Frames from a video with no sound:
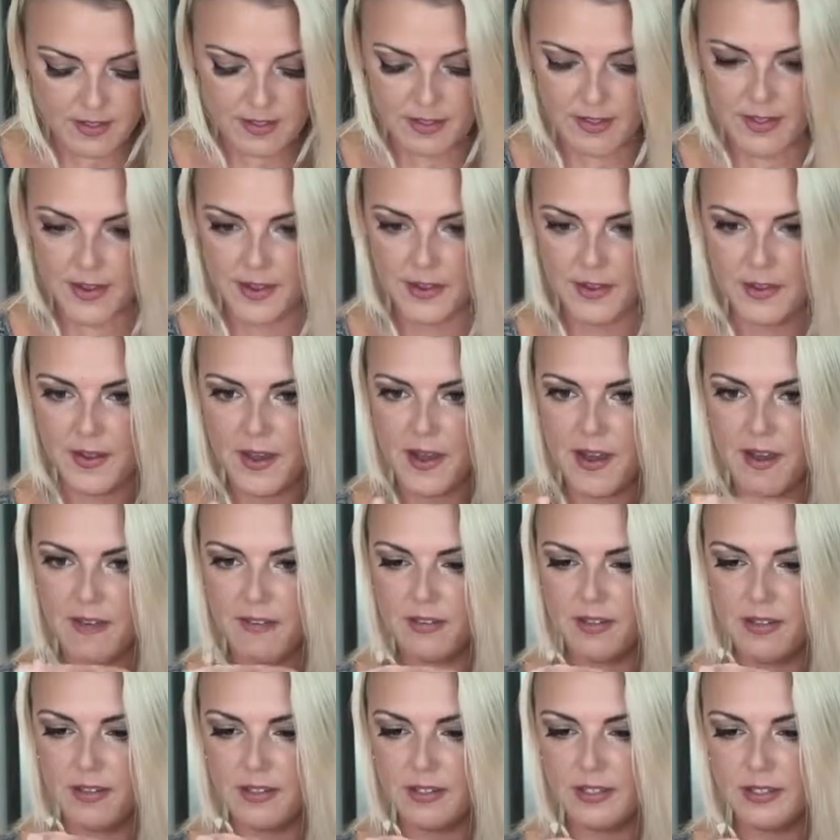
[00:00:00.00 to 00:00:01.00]
And there you have
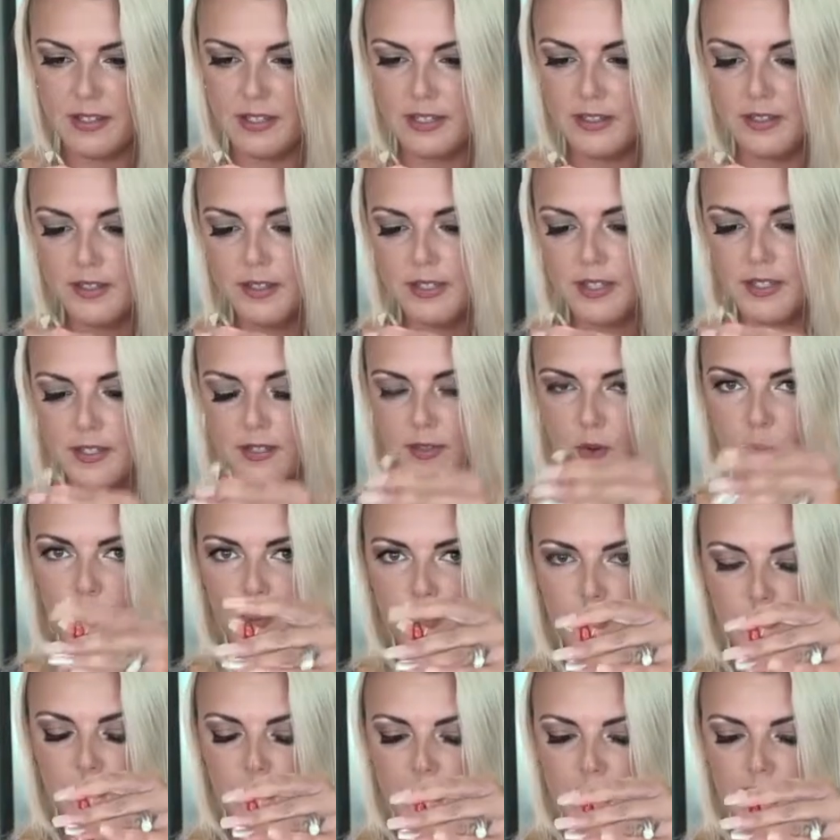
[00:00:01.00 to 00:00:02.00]
it. It looks so
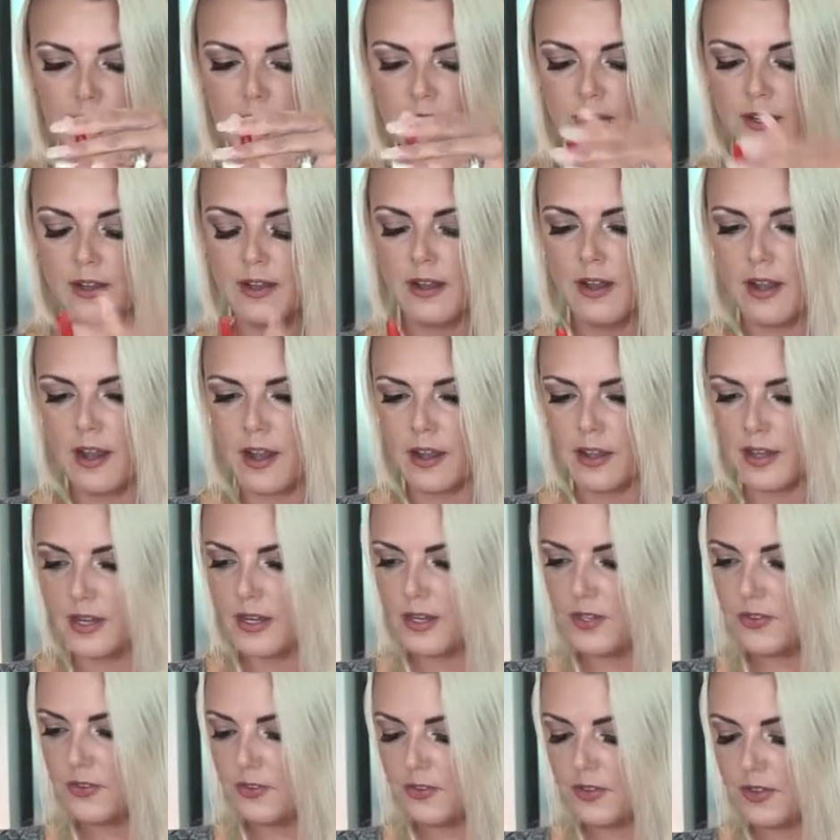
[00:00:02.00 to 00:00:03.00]
pretty. I'm
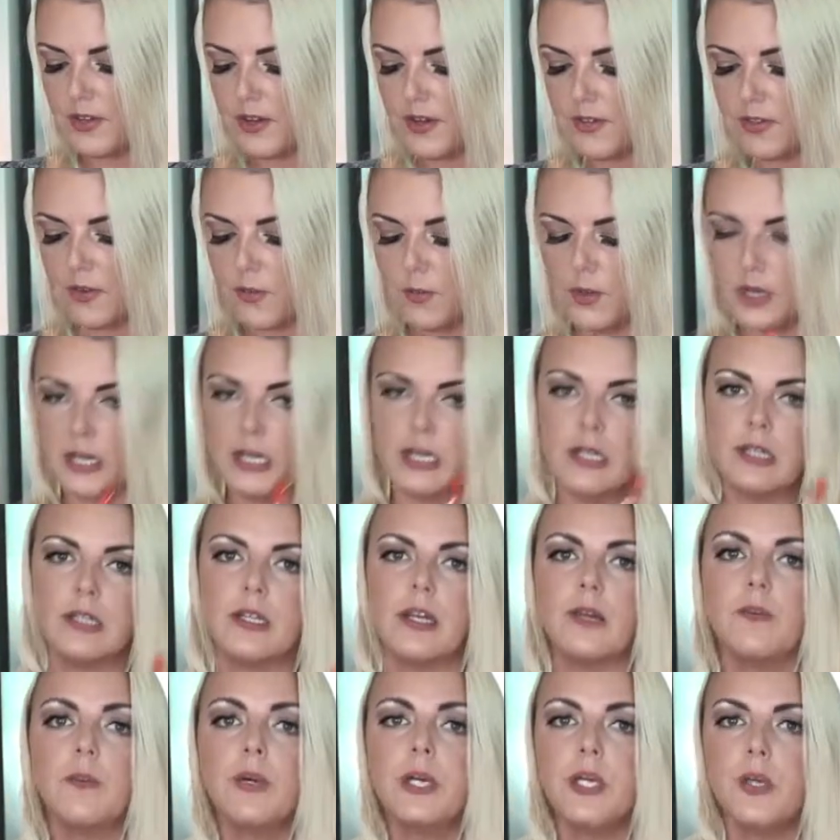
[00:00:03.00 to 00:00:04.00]
gonna do the other one, and
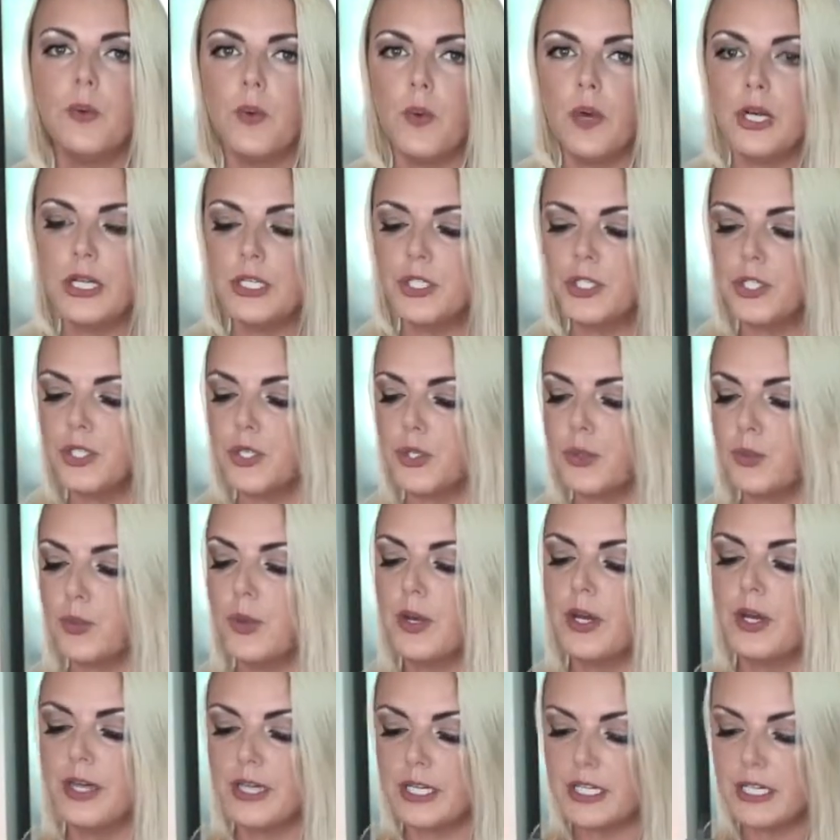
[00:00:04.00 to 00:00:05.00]
then what you wanna do
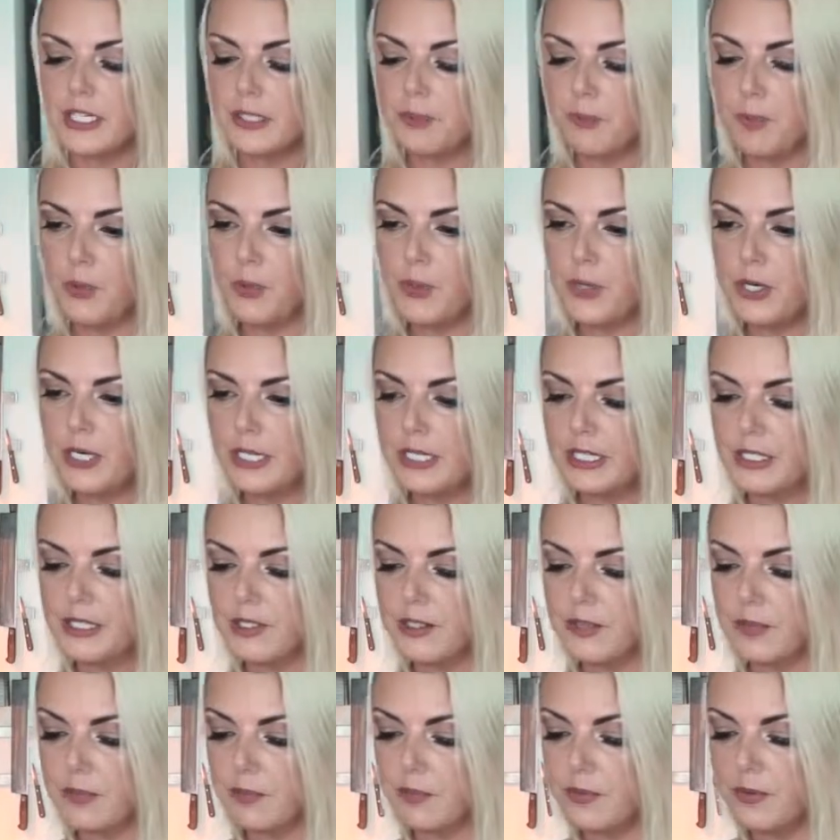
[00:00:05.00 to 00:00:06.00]
is put it
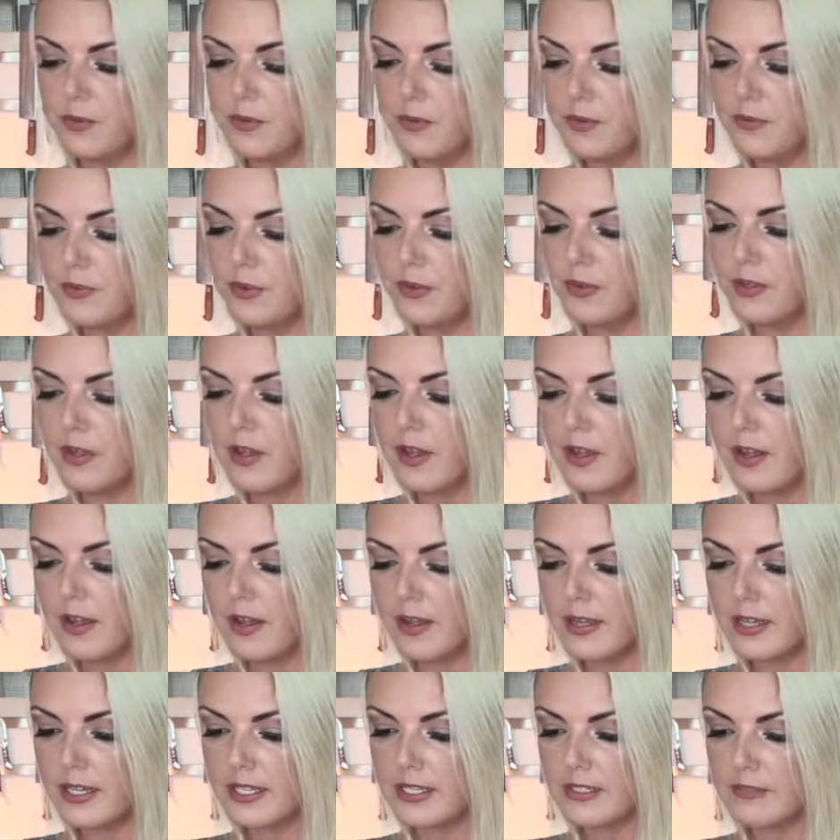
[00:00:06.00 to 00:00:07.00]
into the beautiful
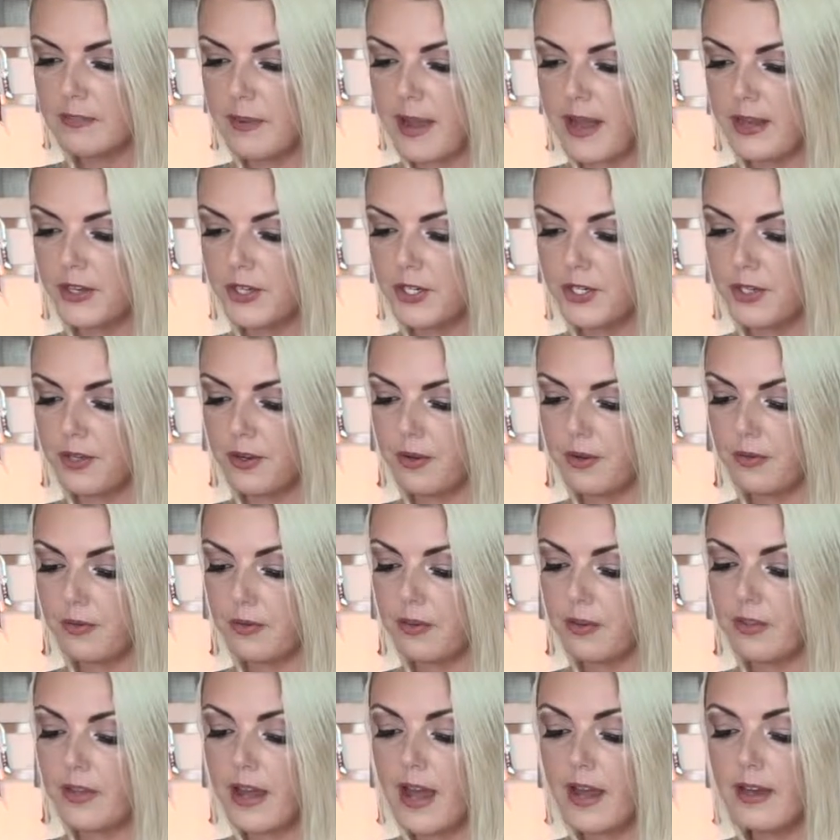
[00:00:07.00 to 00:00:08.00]
gazpacho.
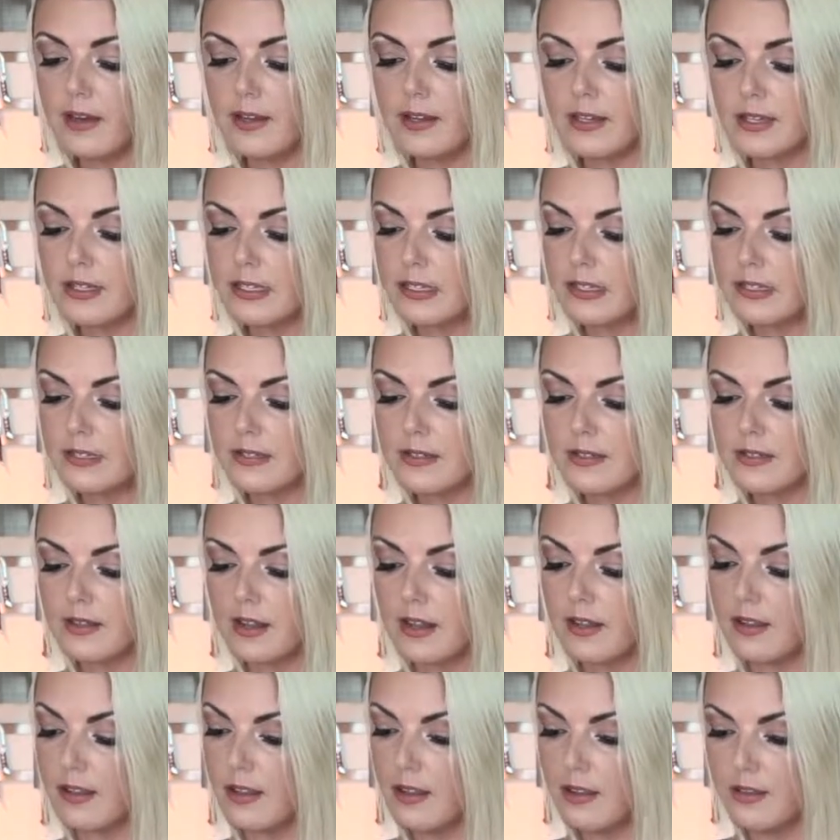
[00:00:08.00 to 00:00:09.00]
That is
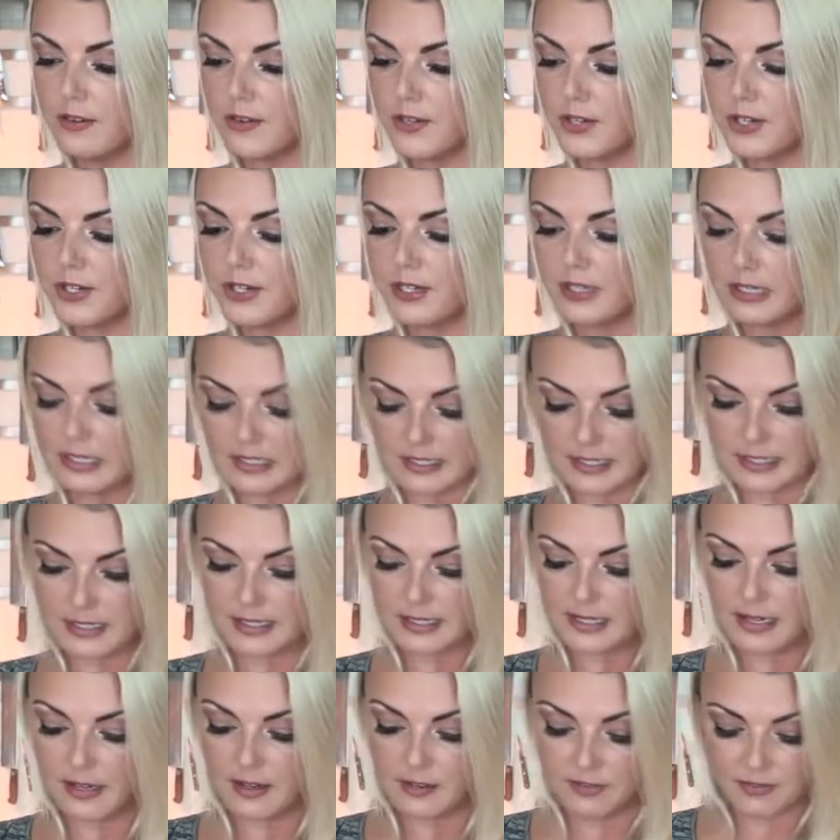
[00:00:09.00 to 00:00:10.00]
a lunch in
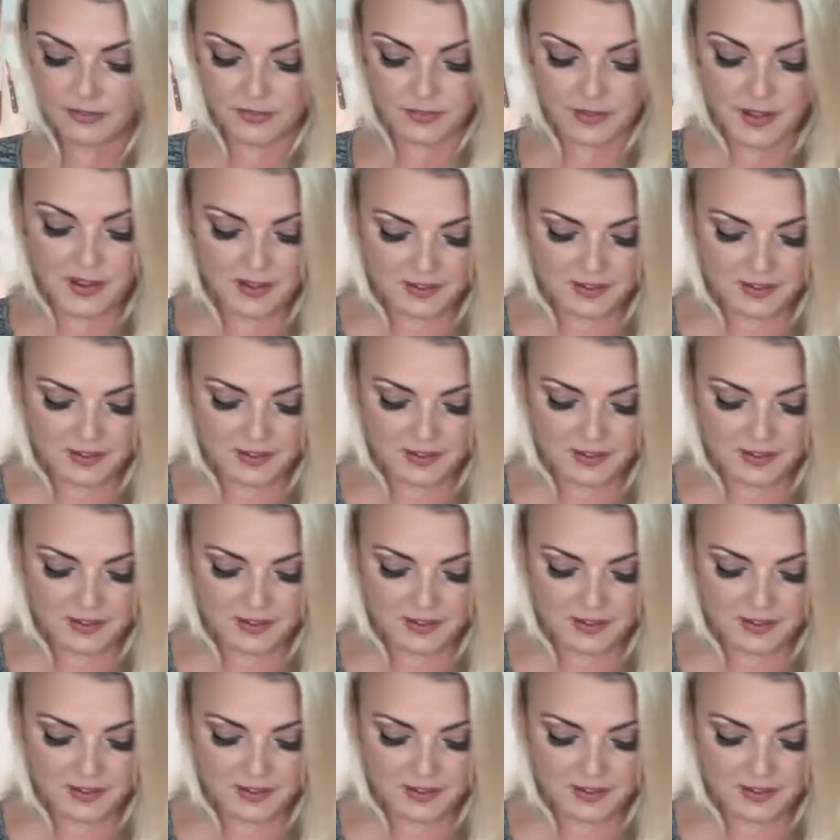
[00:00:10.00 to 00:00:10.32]
itself.